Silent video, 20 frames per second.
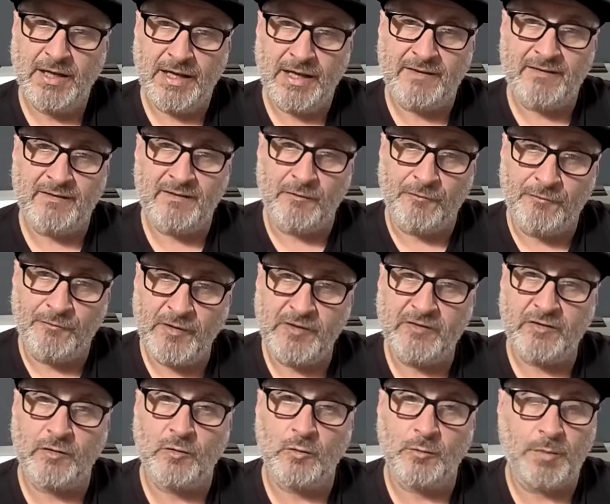It's the
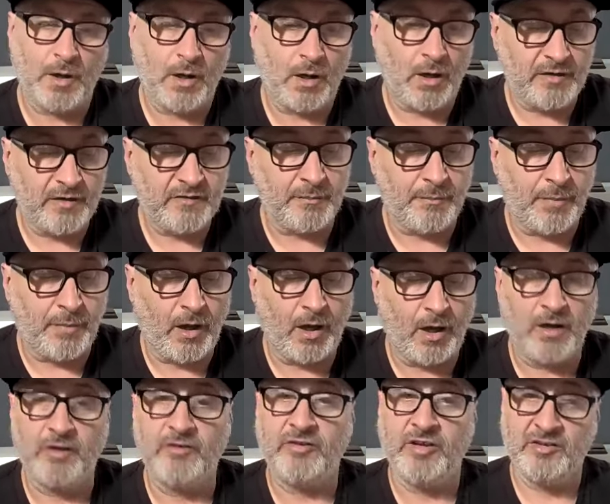physical part. It's the
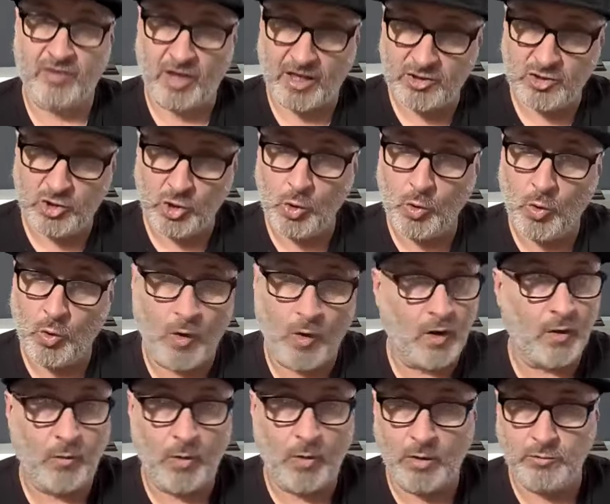part that says, I do or
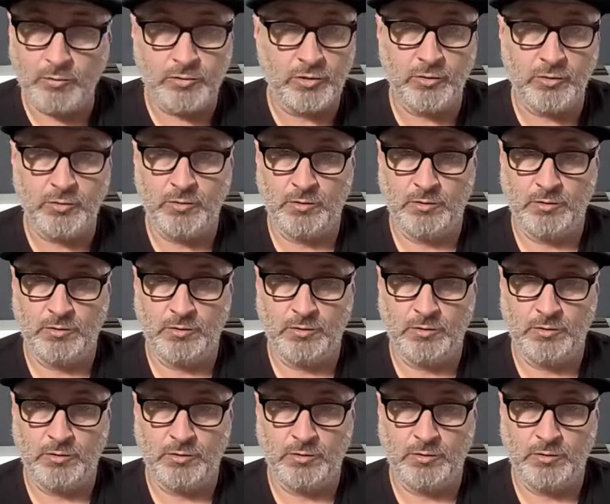I won't do.